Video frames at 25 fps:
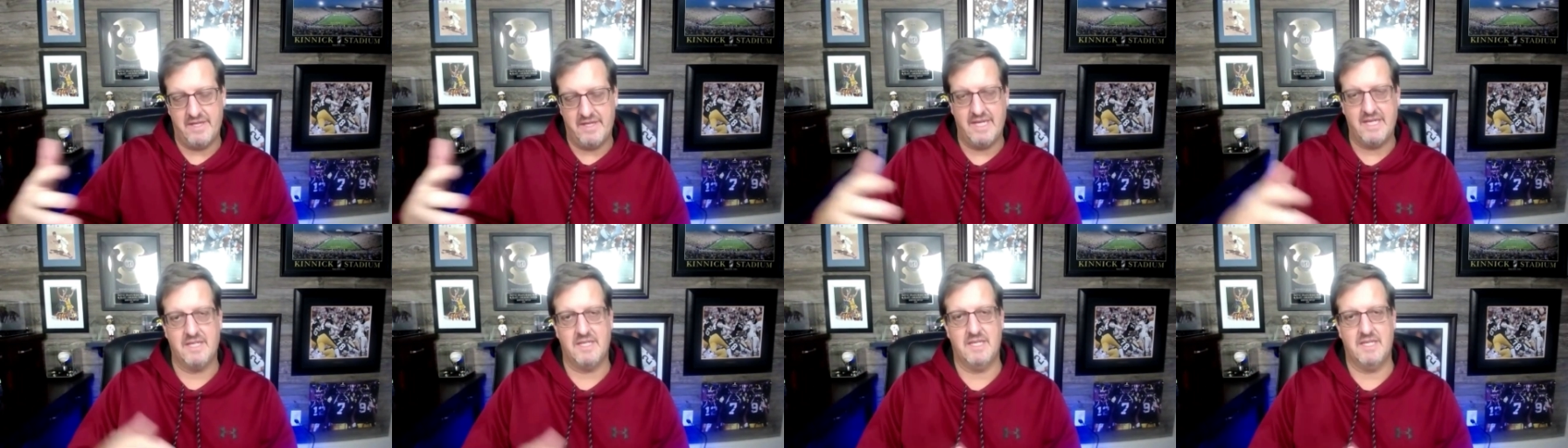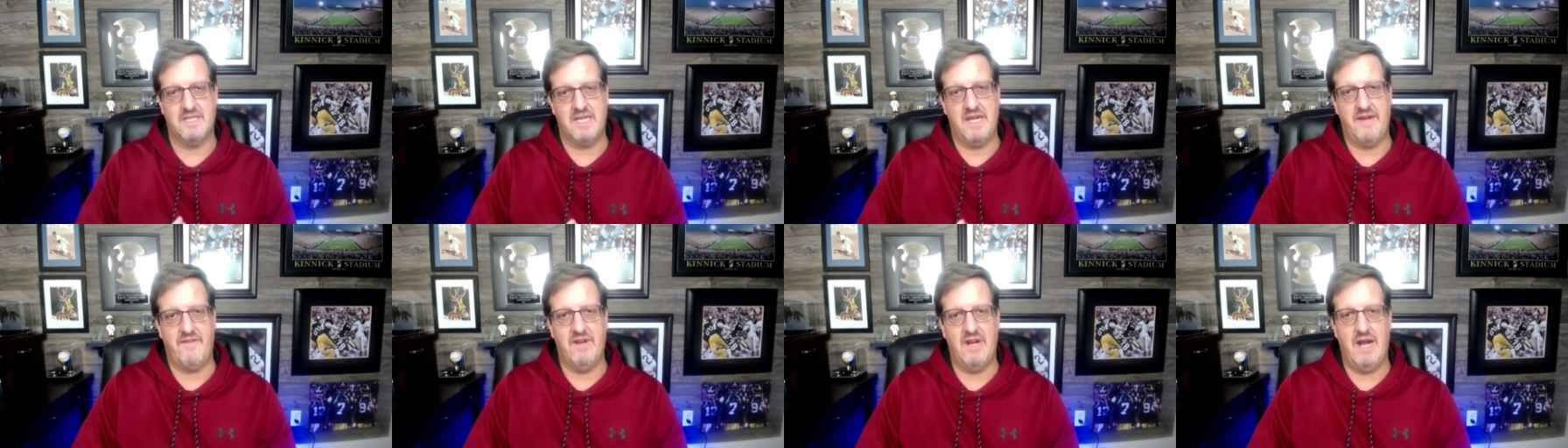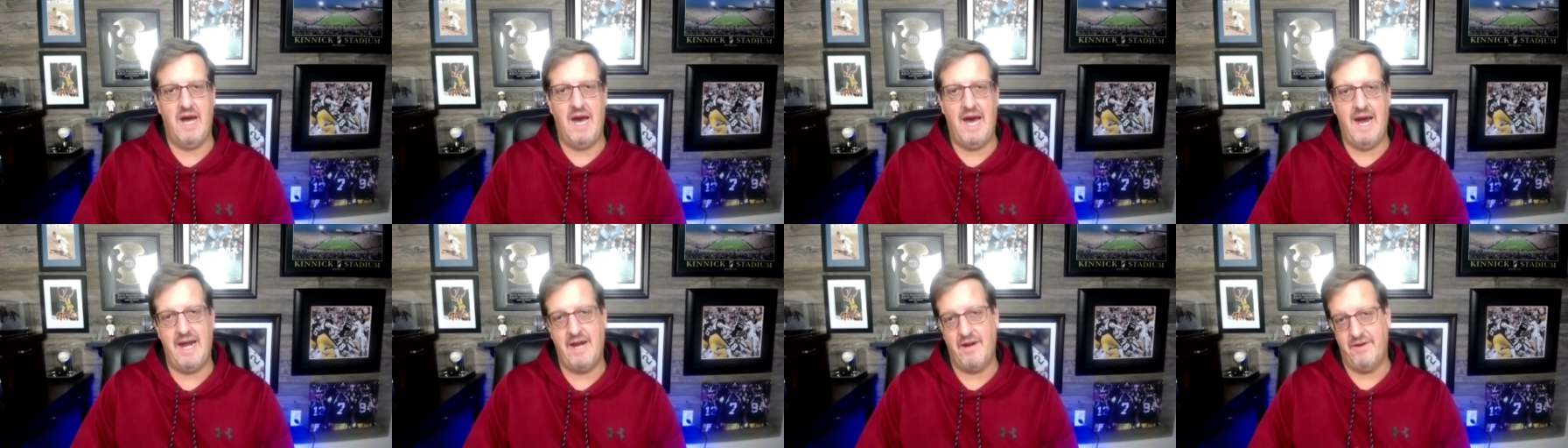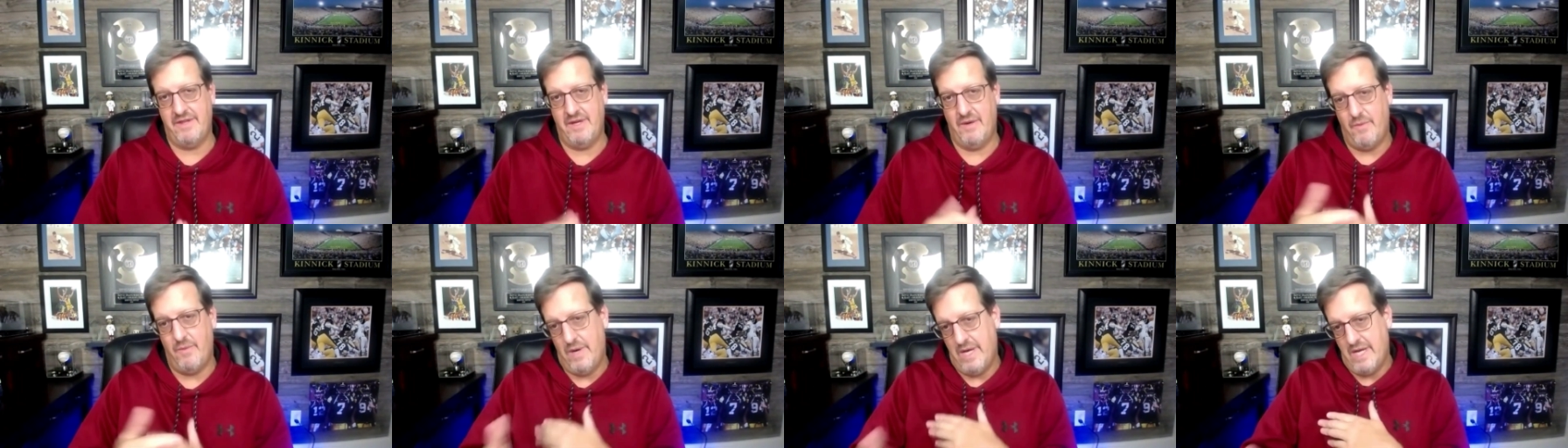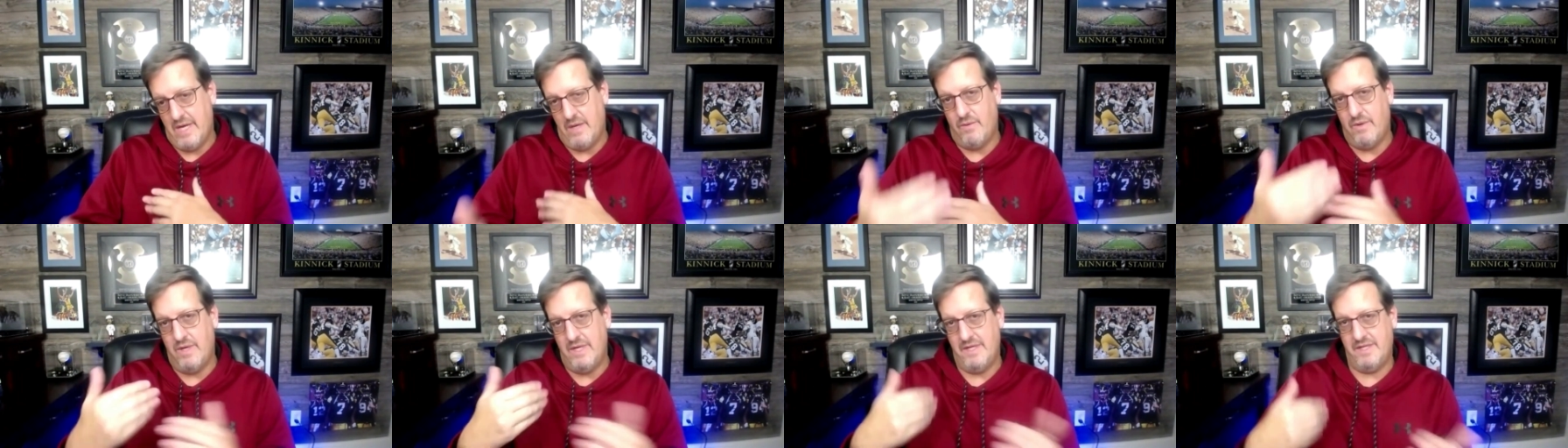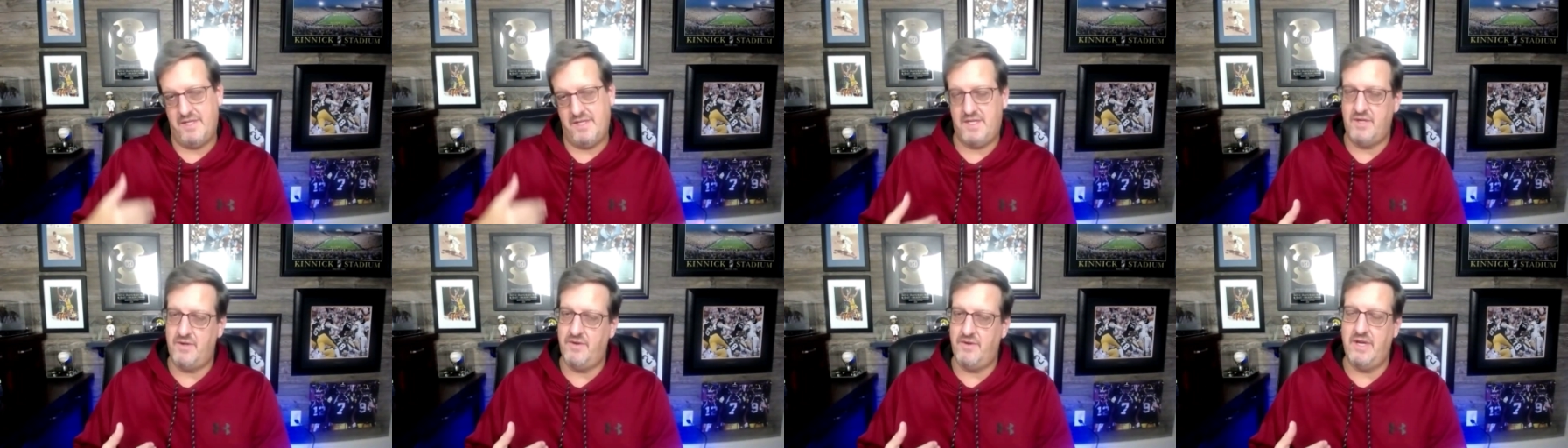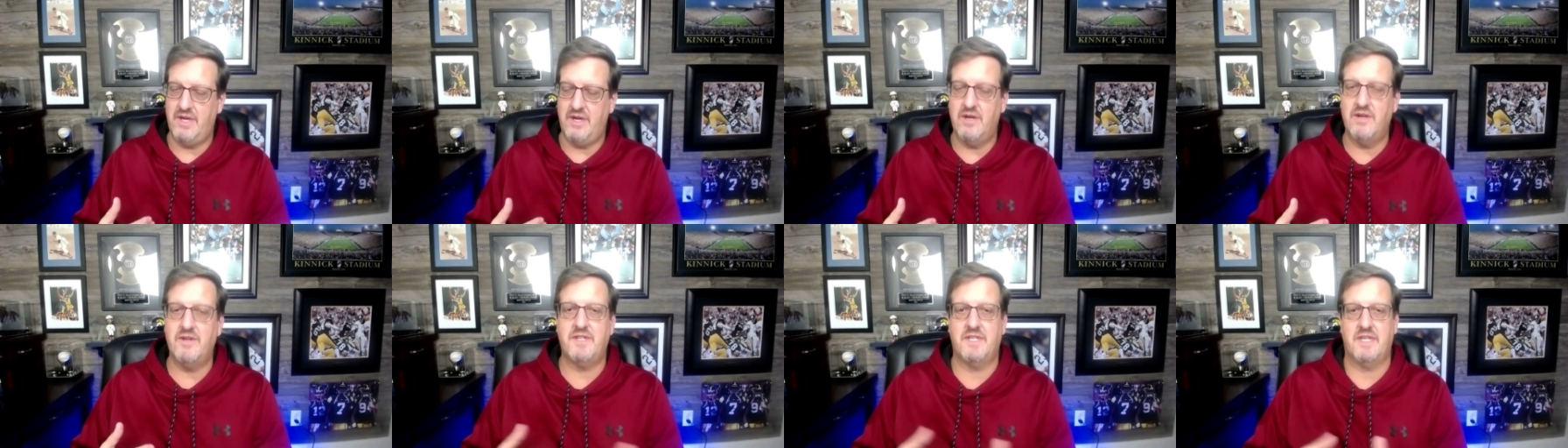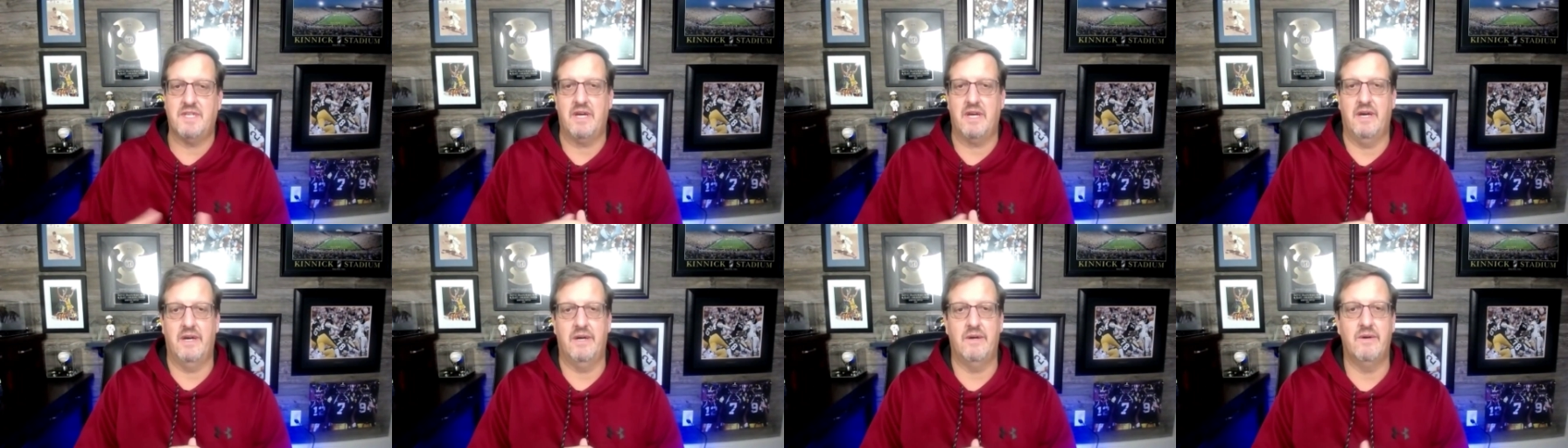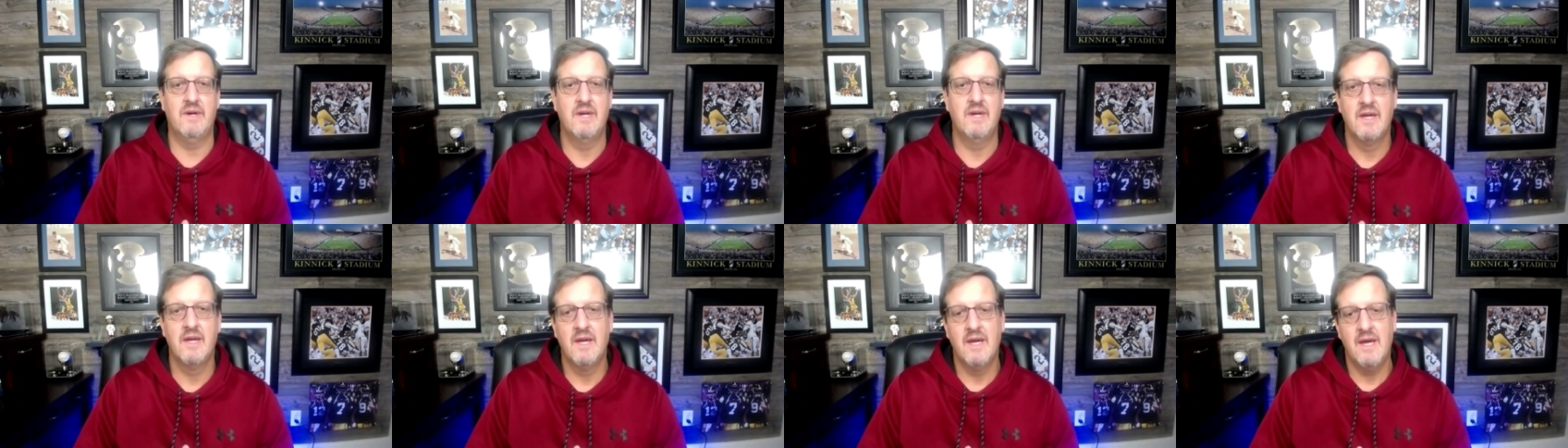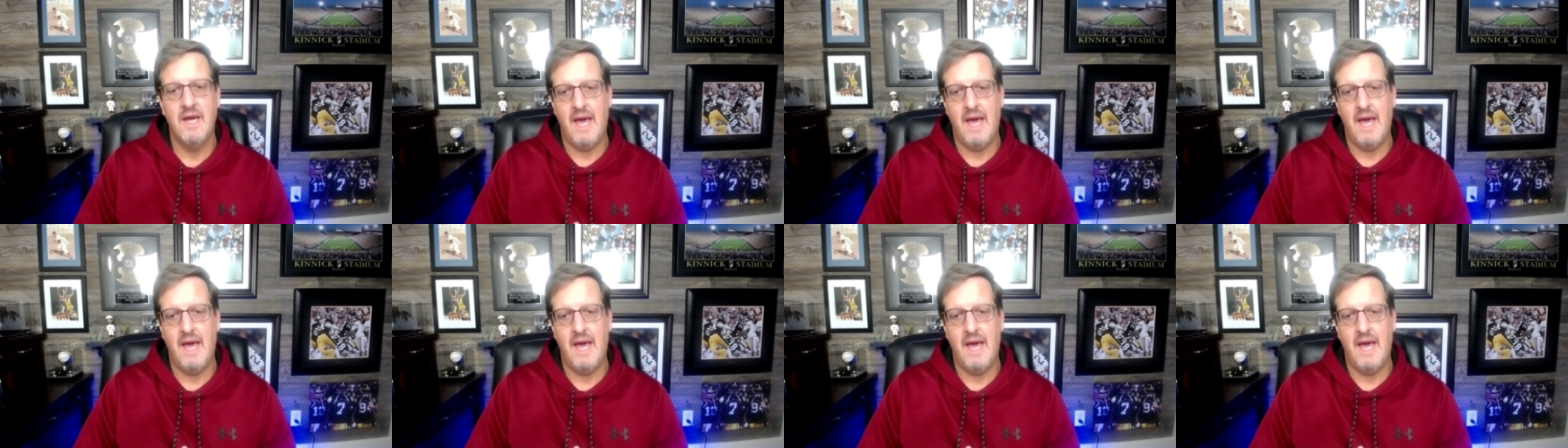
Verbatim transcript: things is even higher than what it was two years ago.